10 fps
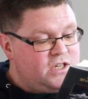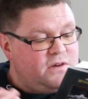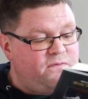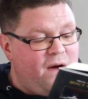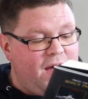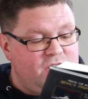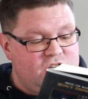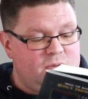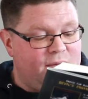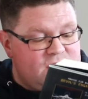She fired as
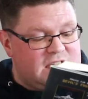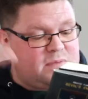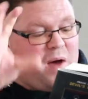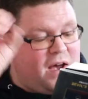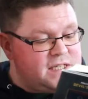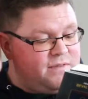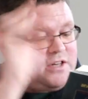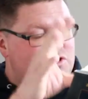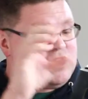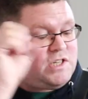she went, sparks of
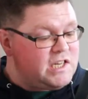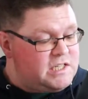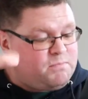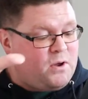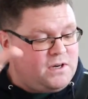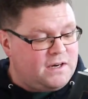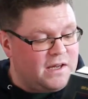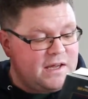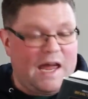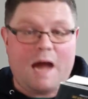electricity exploding
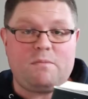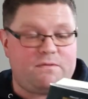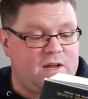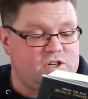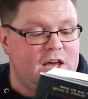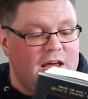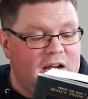like a camera flash,